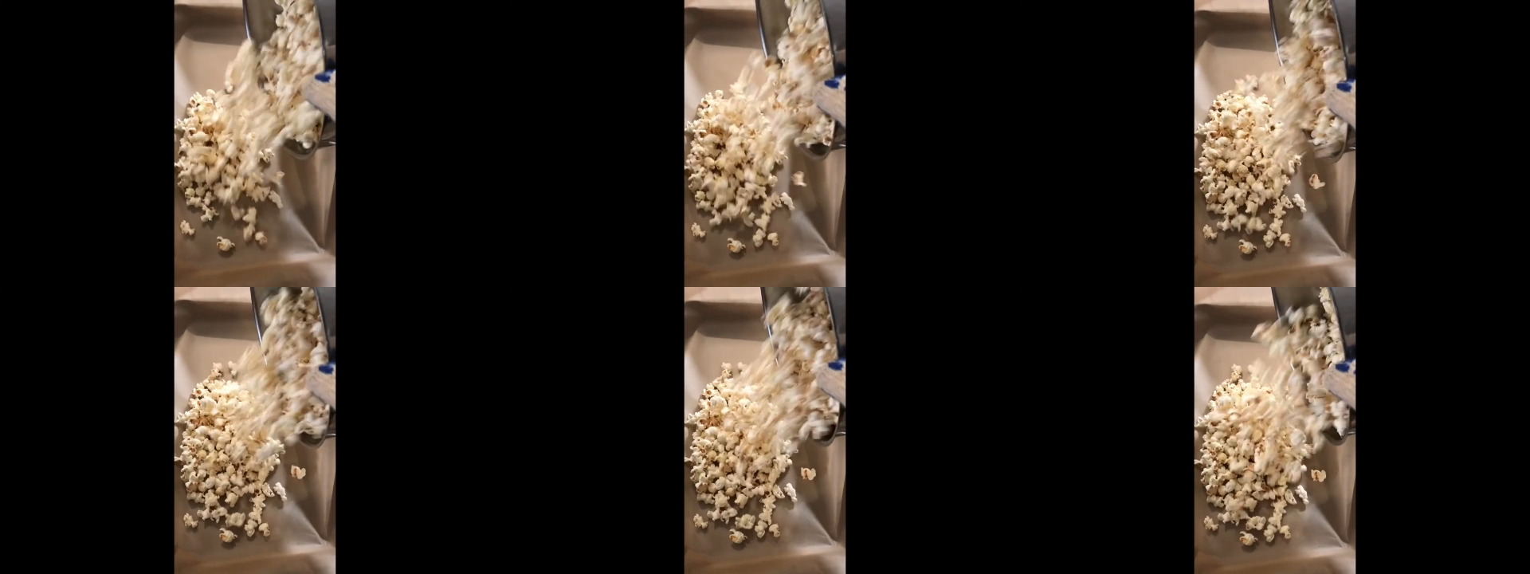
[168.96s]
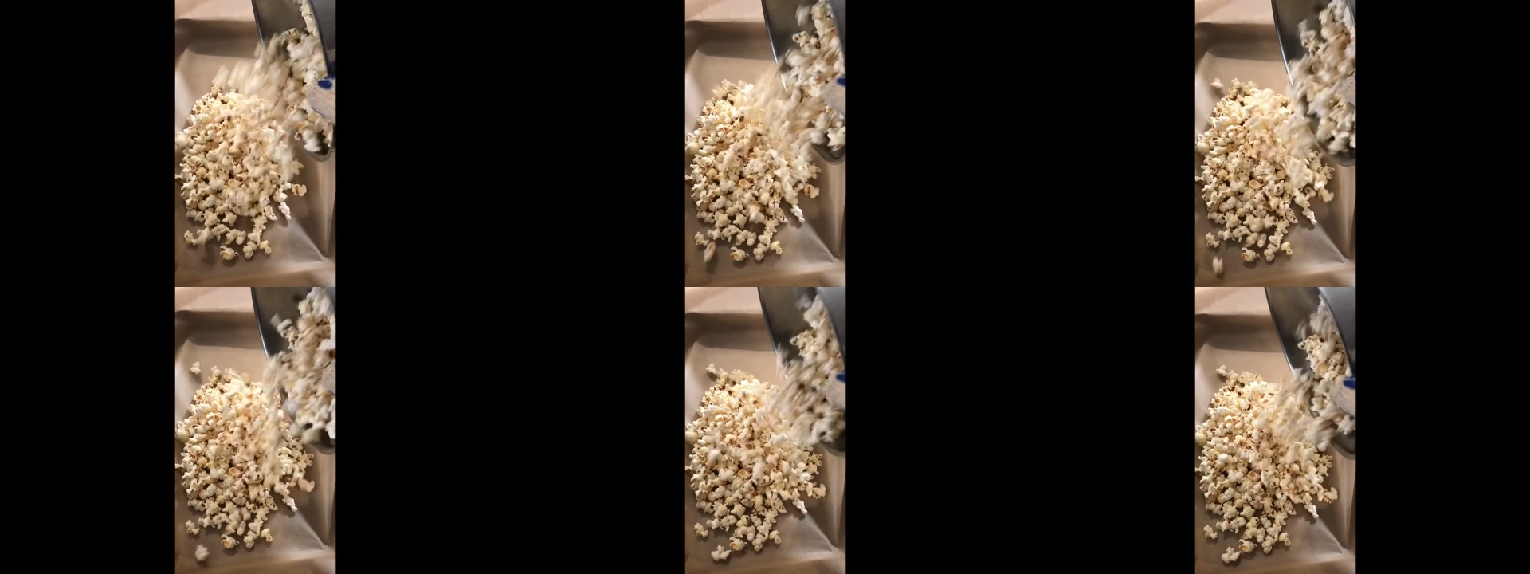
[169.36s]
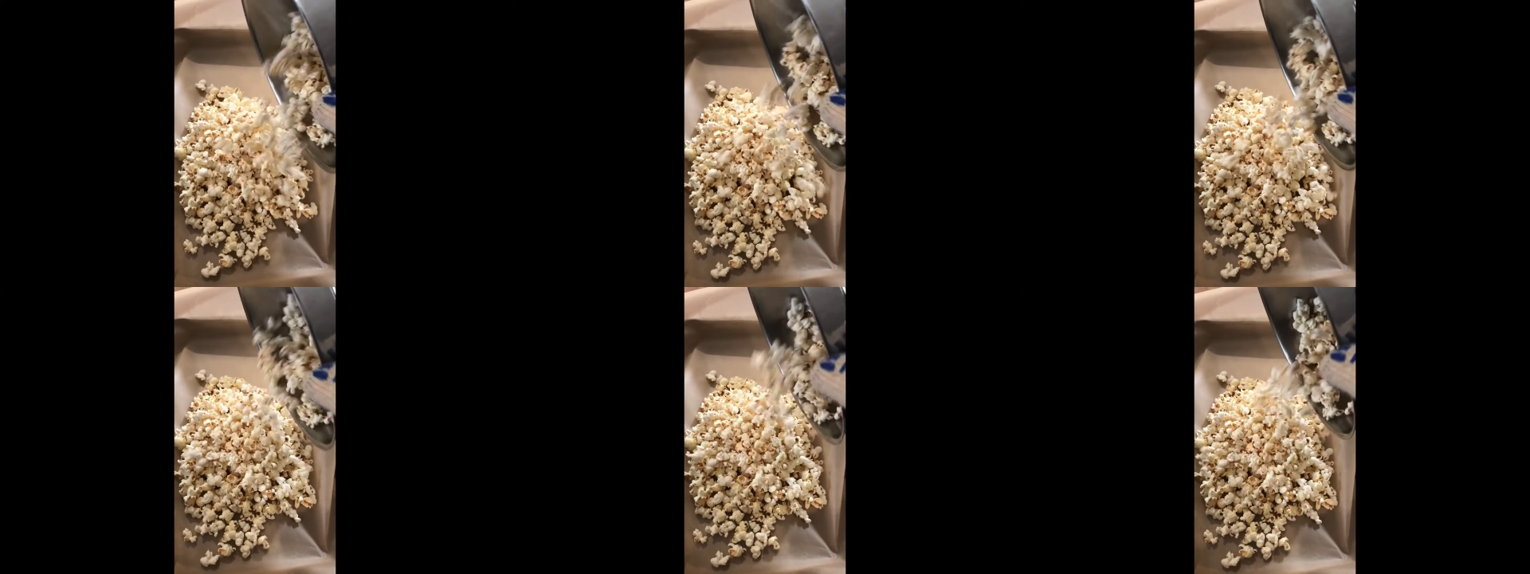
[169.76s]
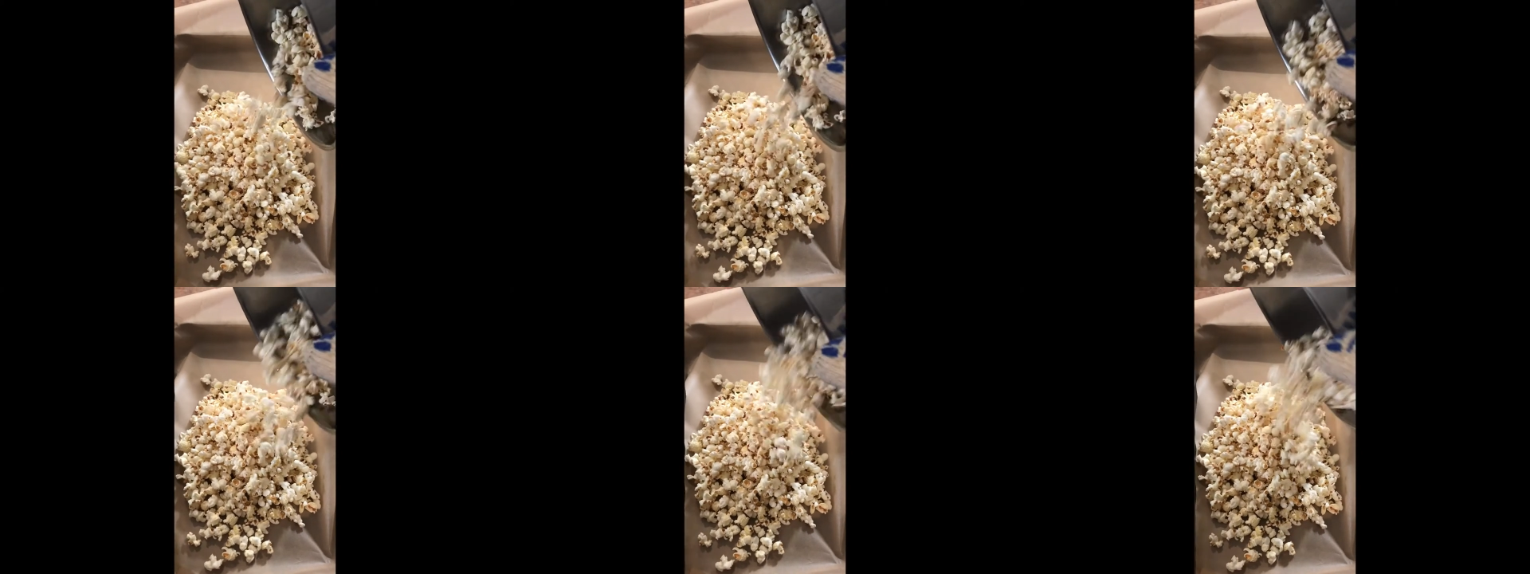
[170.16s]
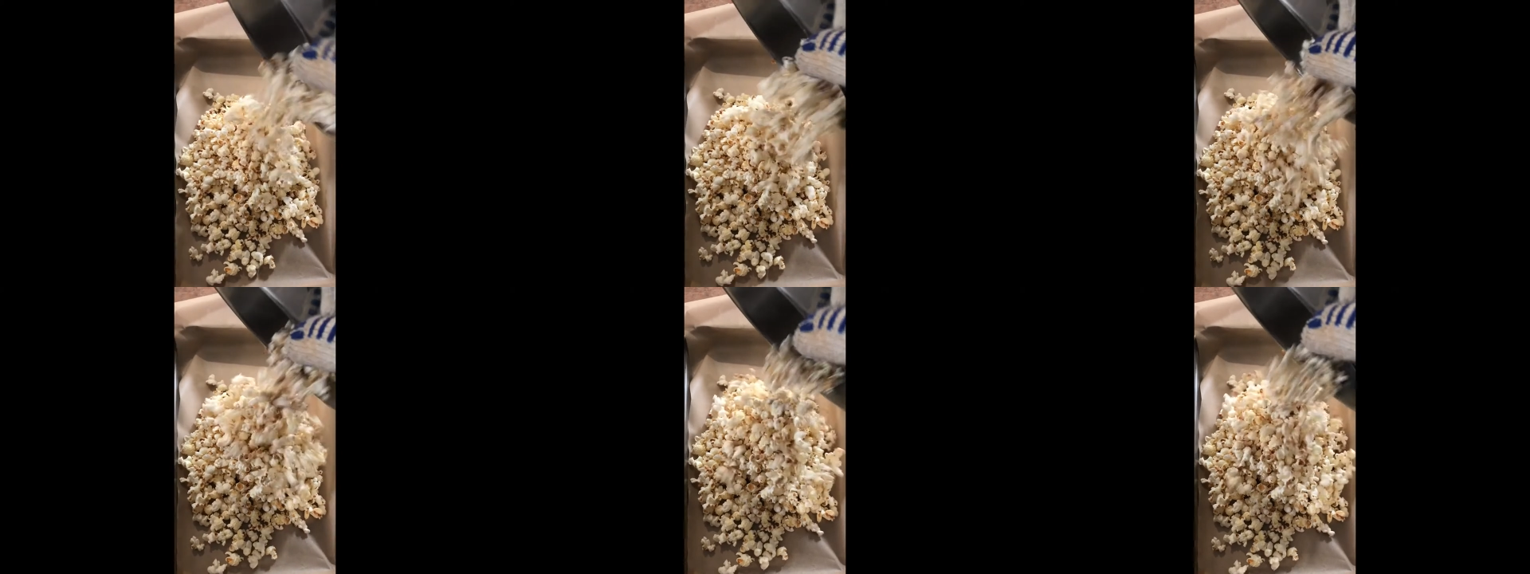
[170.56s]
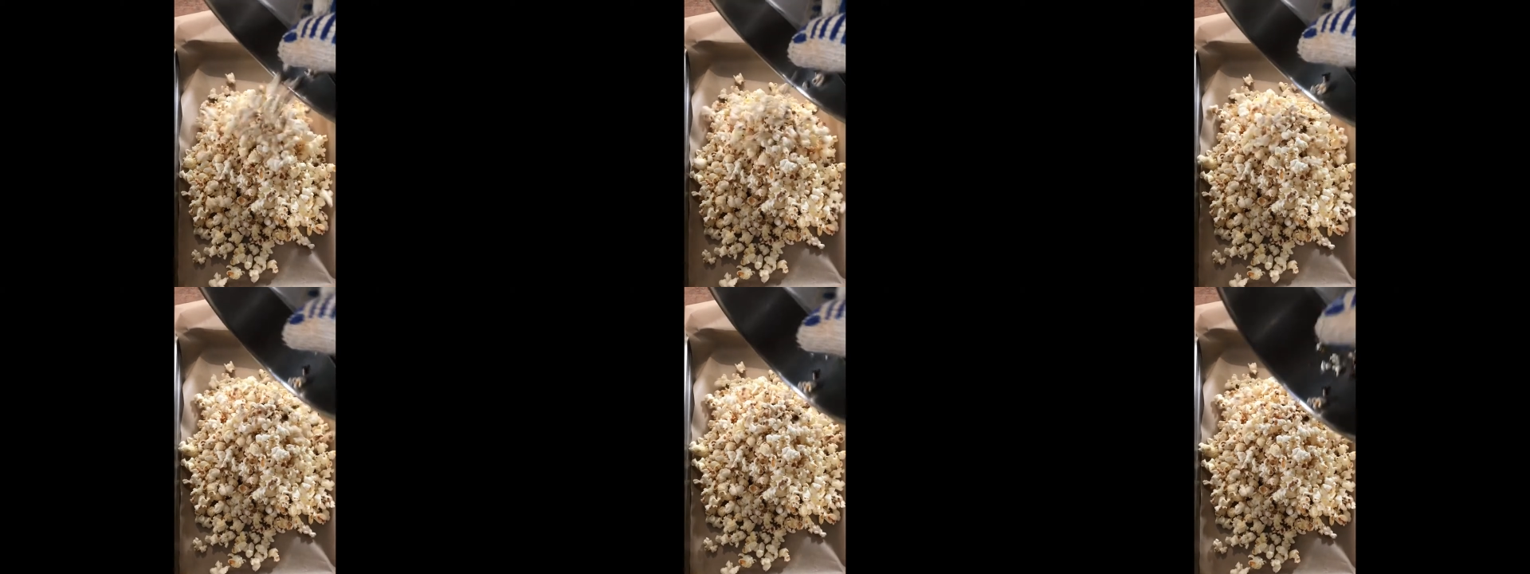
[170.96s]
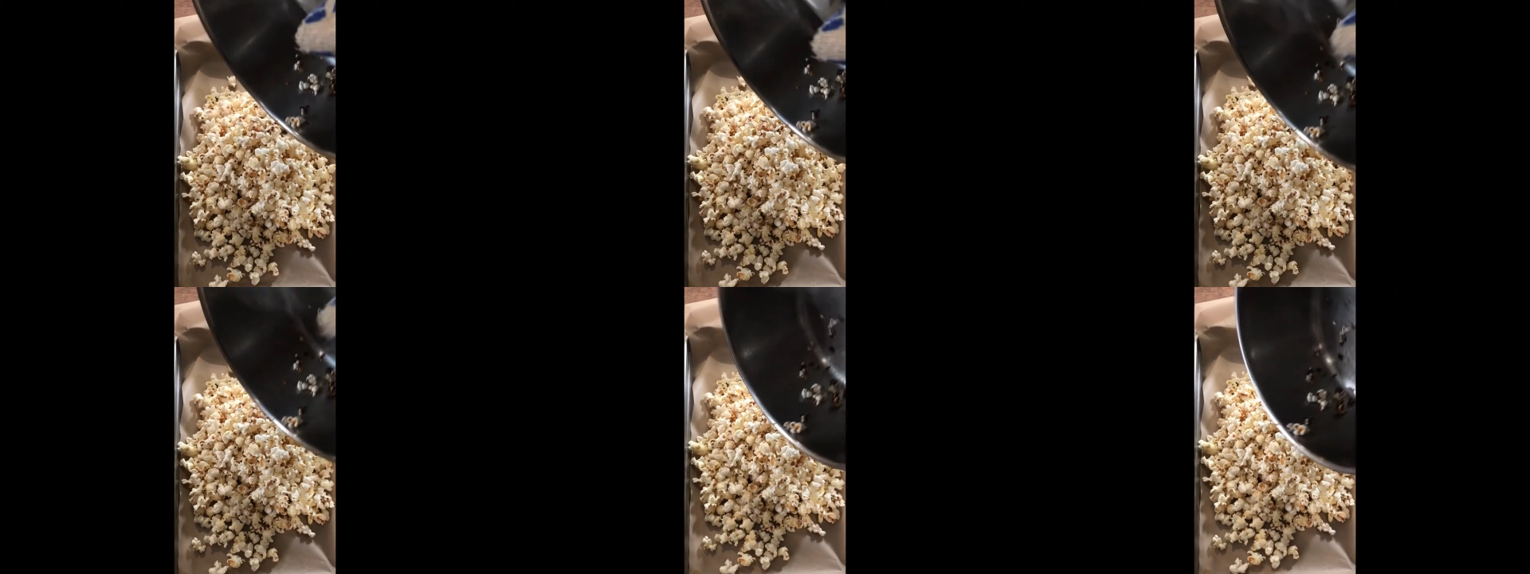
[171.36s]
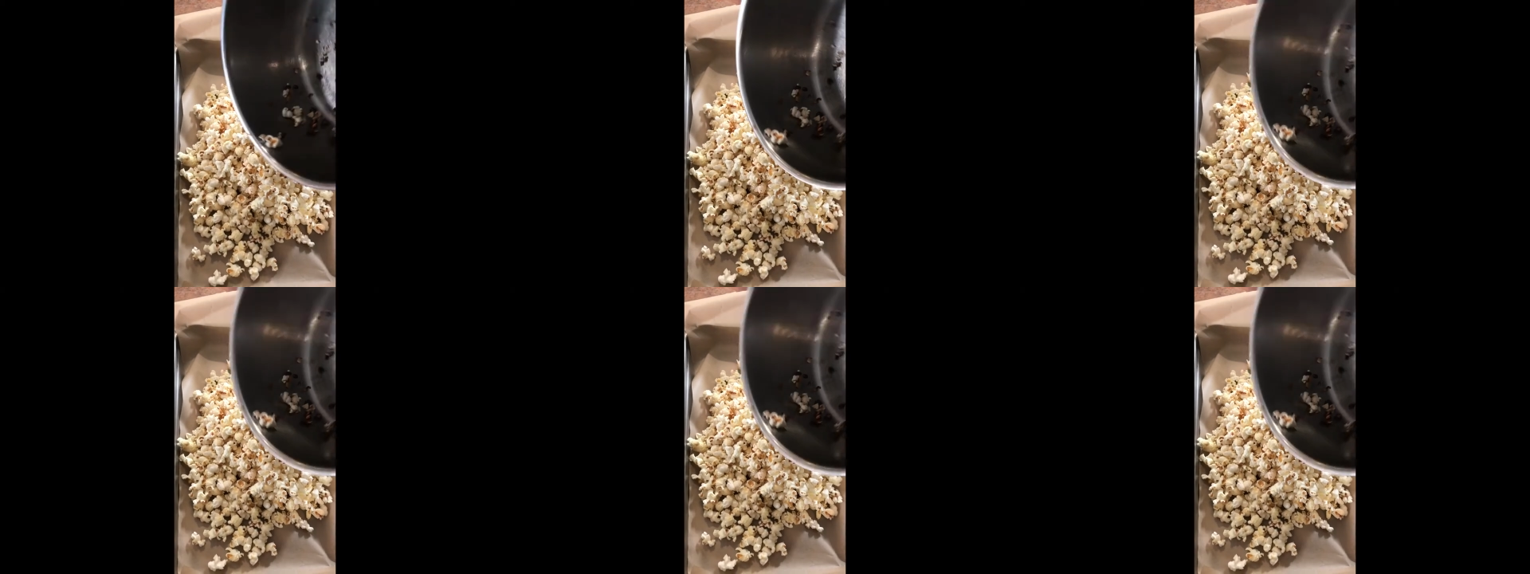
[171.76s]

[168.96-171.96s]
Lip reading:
Nobody's mouth can be seen.